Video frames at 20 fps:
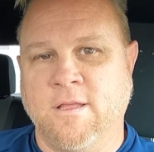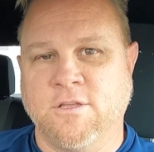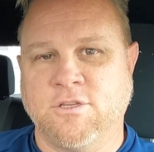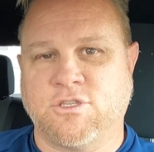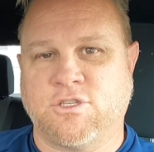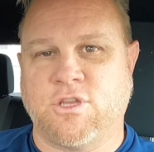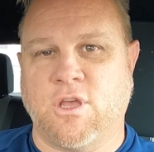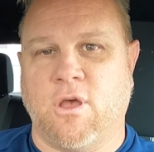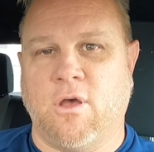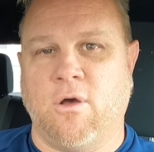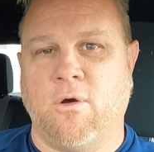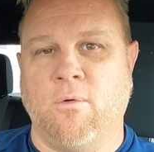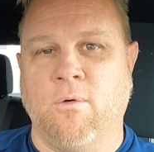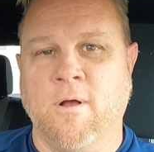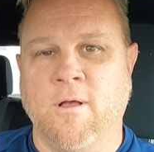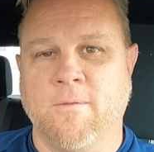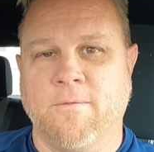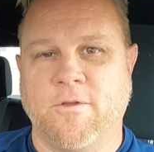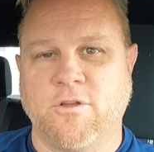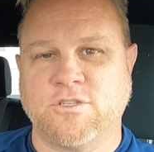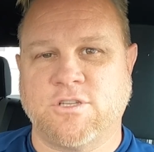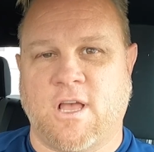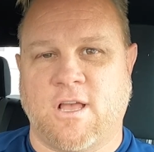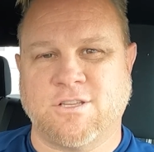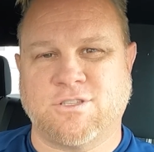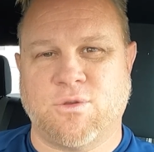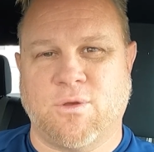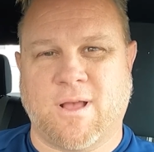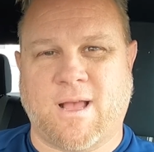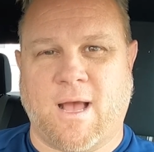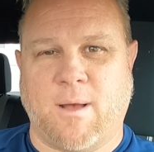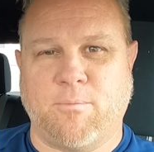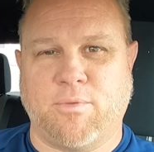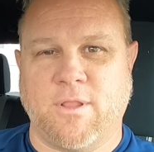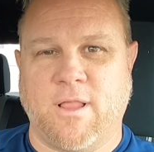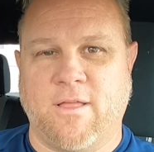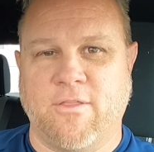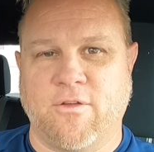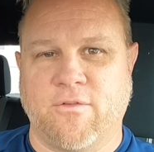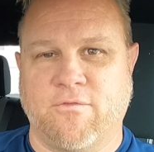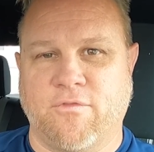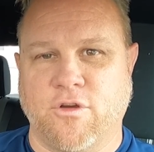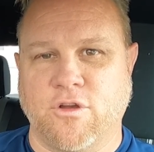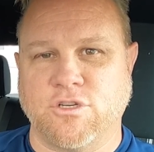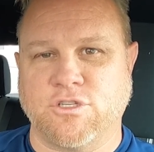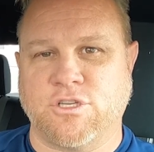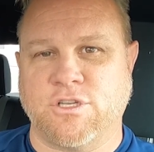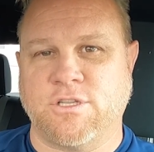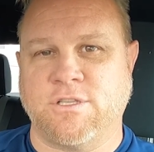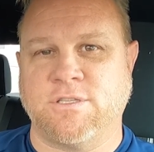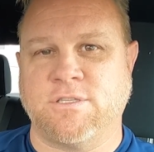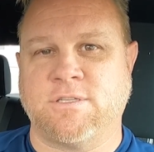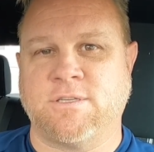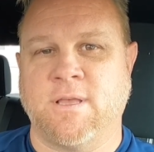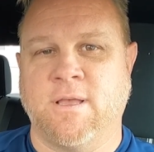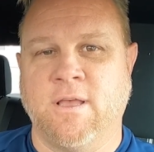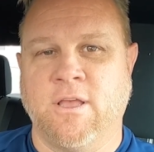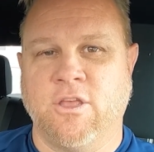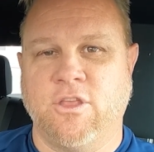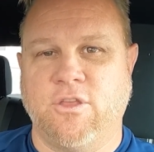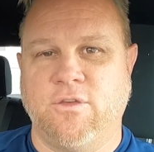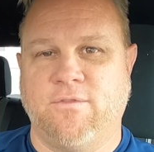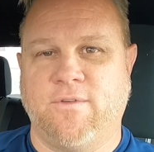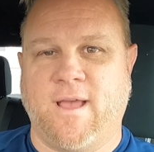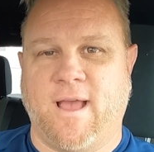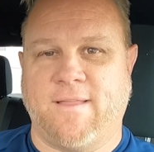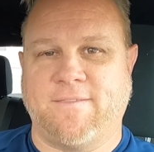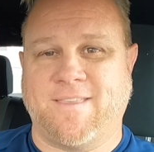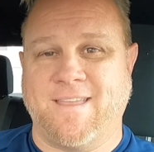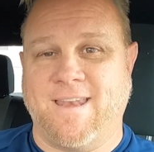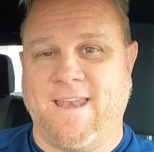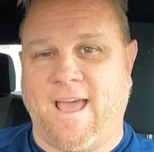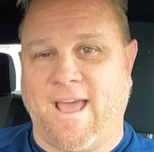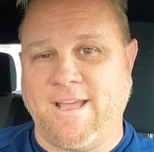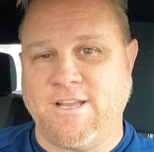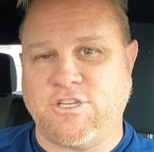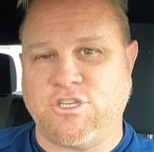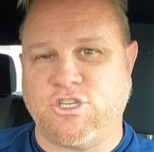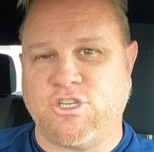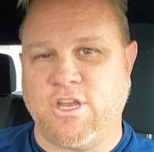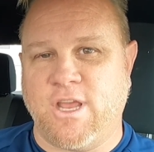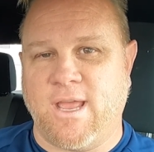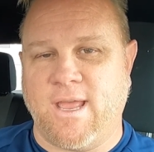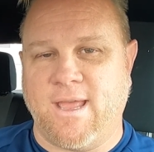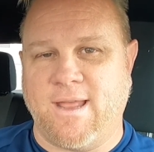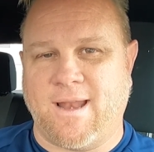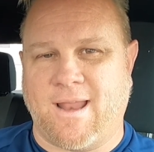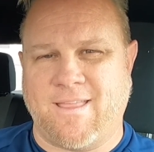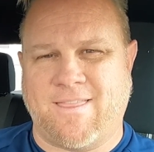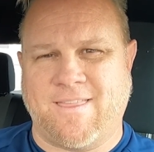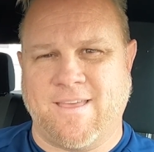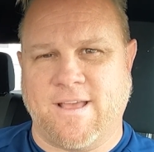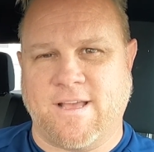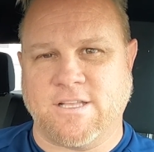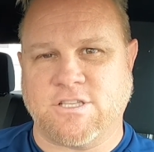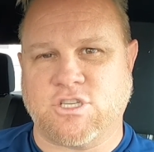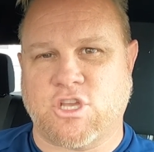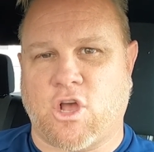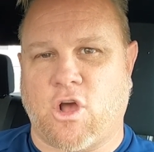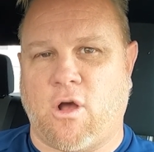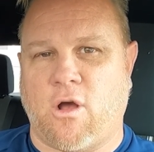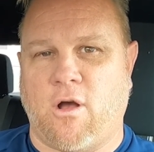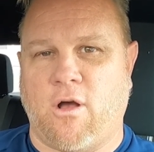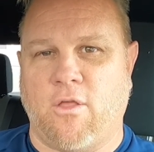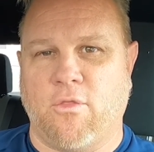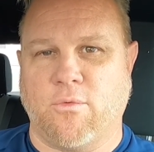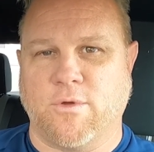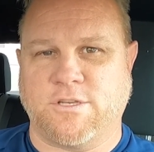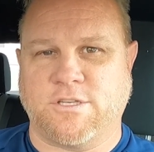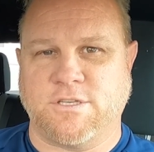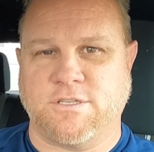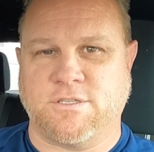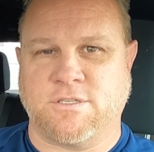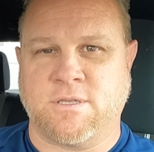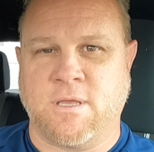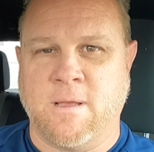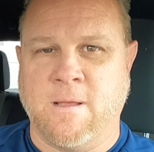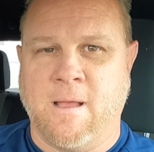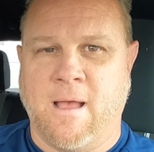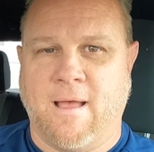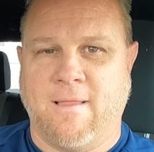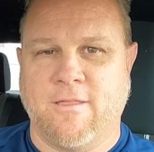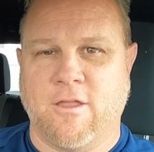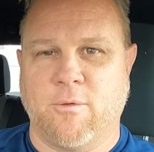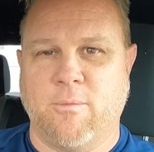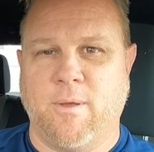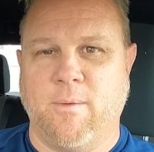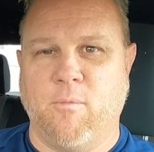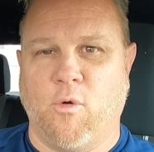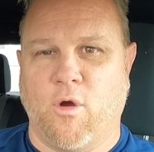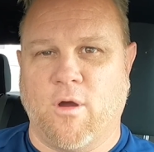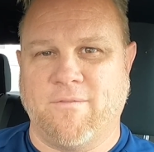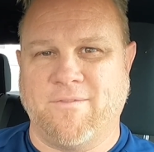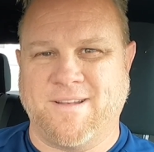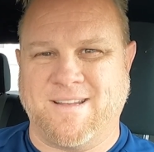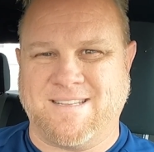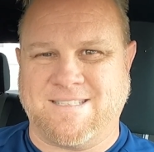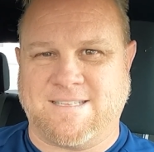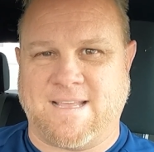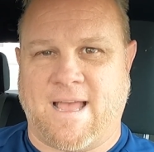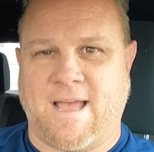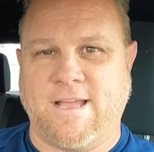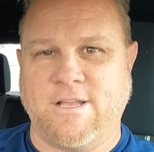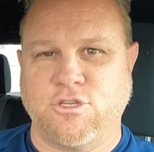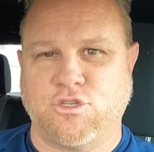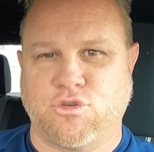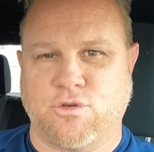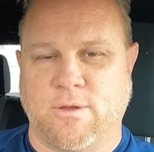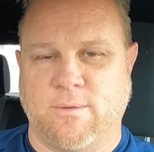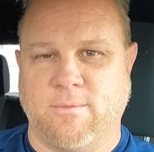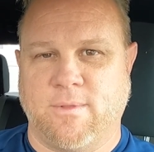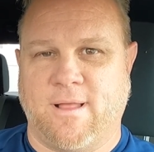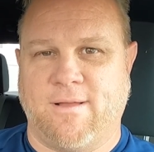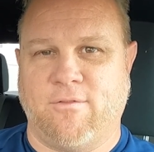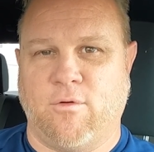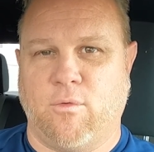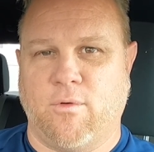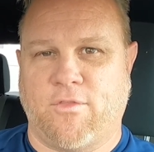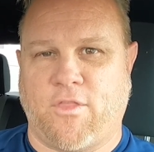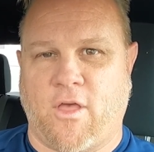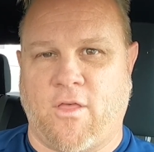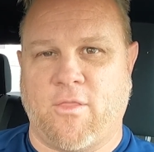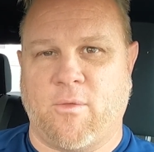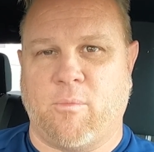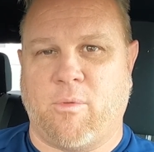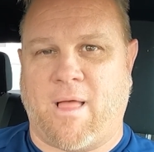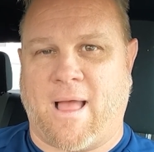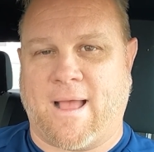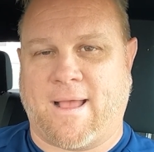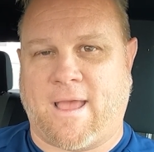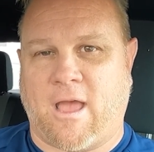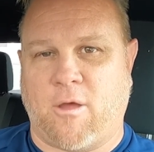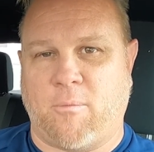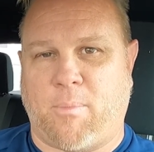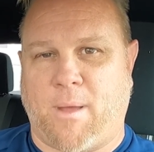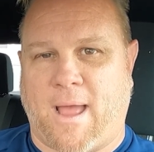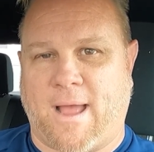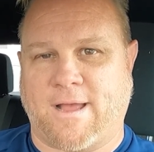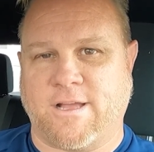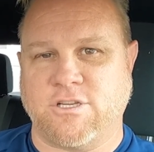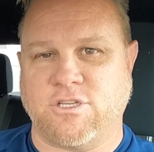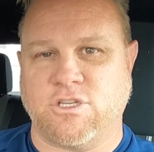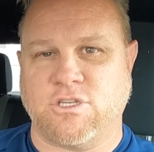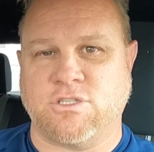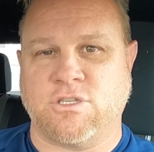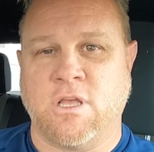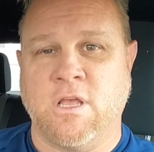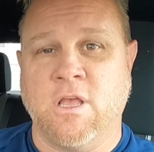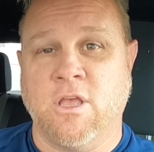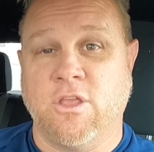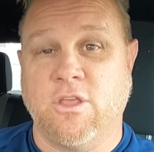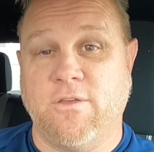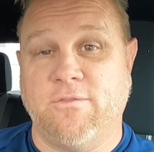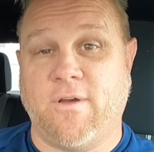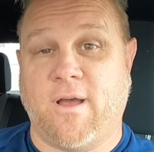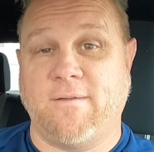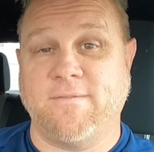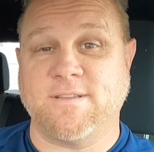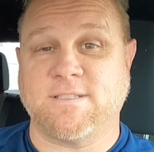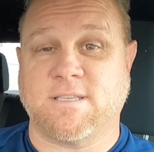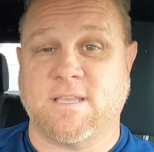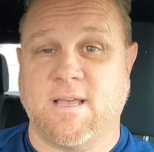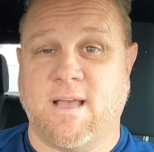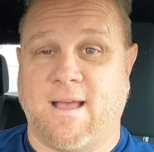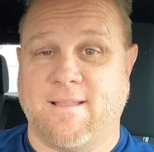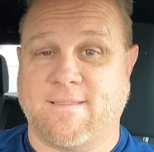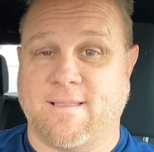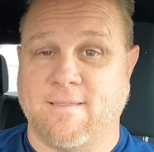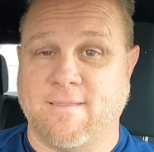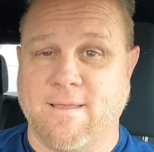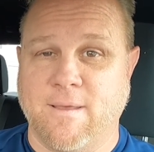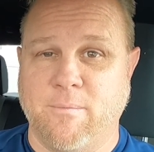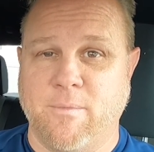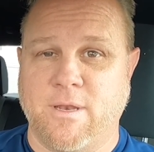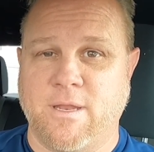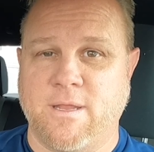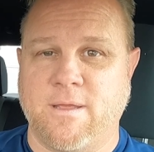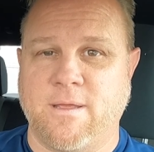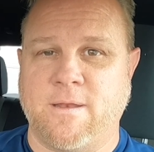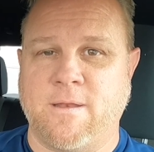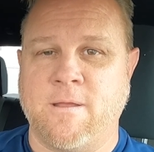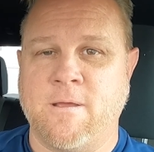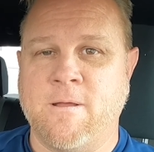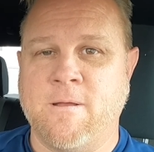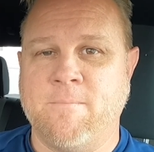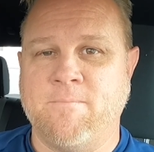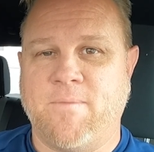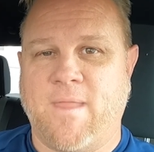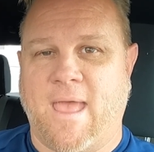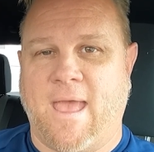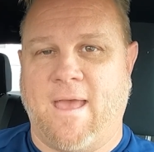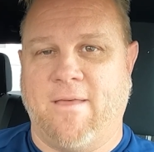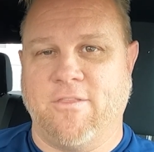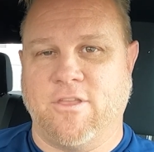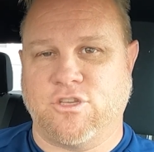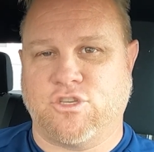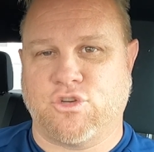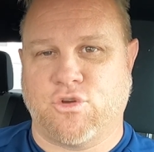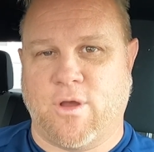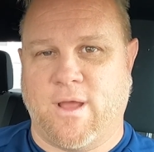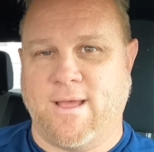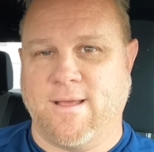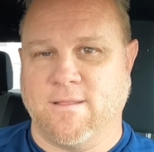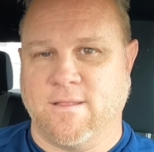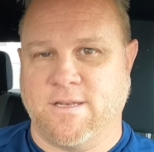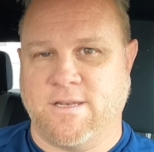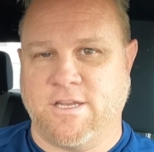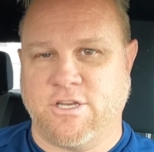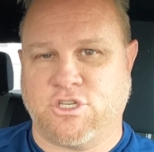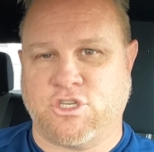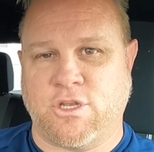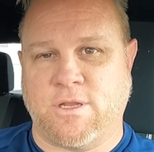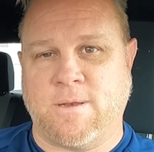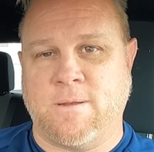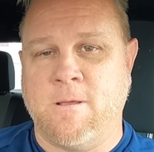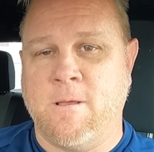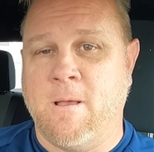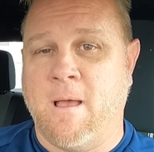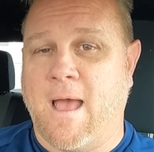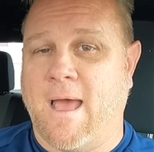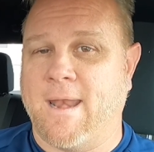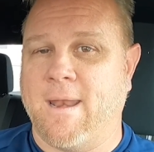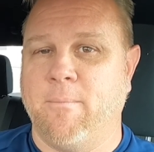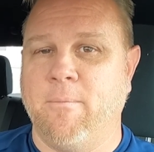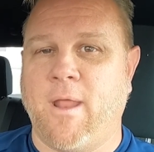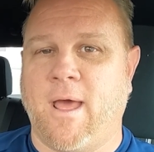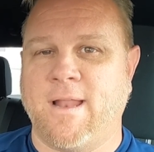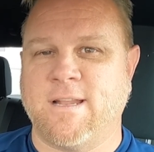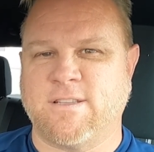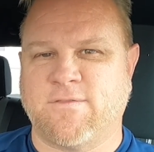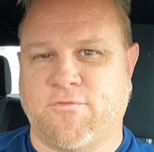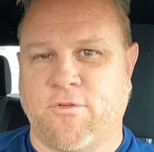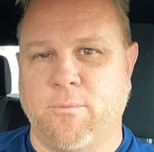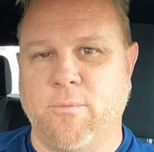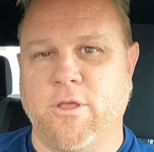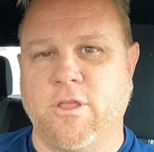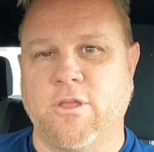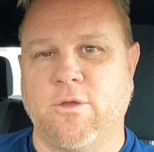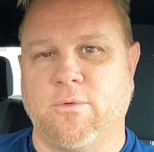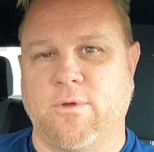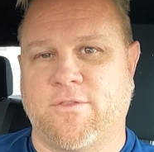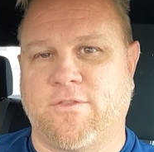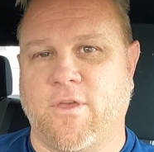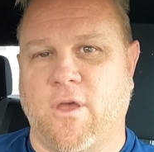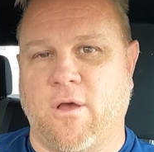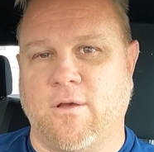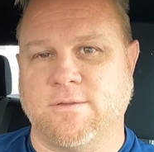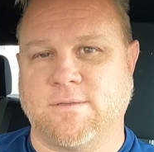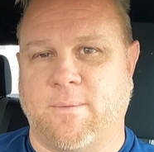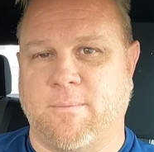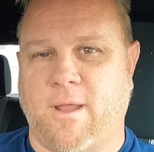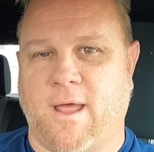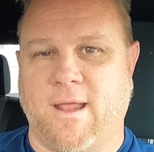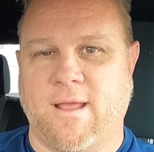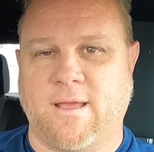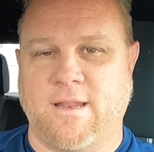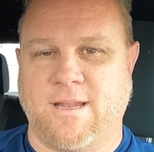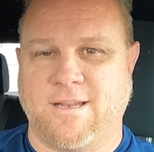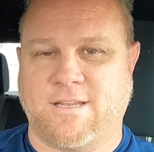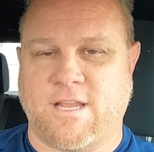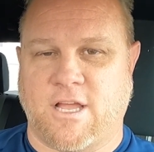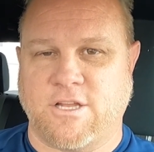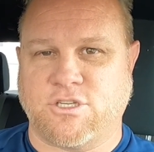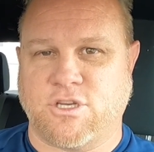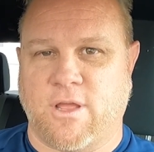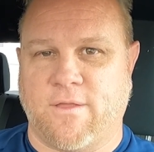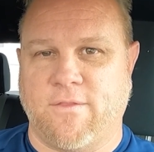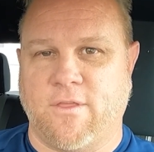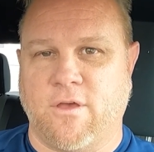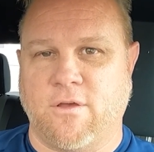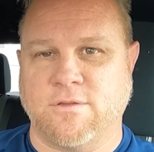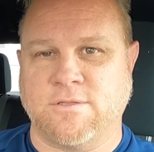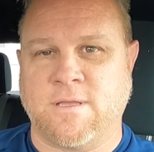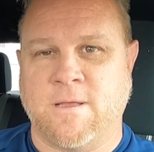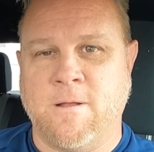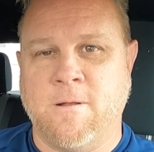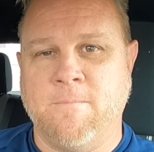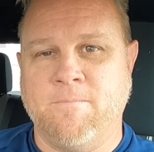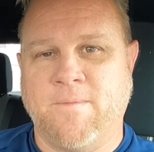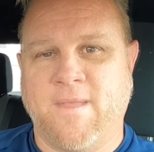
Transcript: So there's also a couple other versions. You've got the Nightshade, I think it's called, which is a little bit more of a design trim level with all the blackout packages. You've obviously got the Limited and the Trail Edition, and I'm not as familiar with those. I'm not going to touch on those.